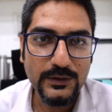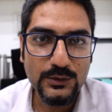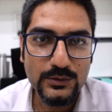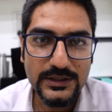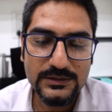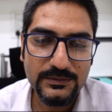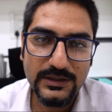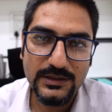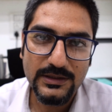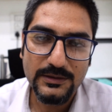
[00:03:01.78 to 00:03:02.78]
we do is
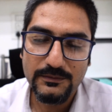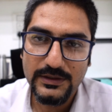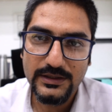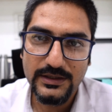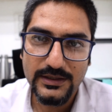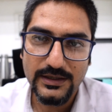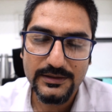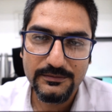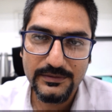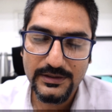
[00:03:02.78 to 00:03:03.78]

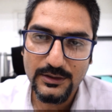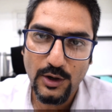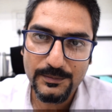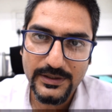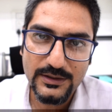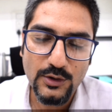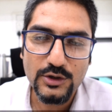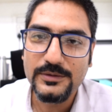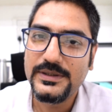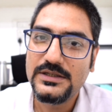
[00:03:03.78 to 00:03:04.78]
we obtain
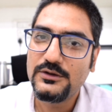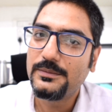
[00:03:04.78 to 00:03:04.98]
documents,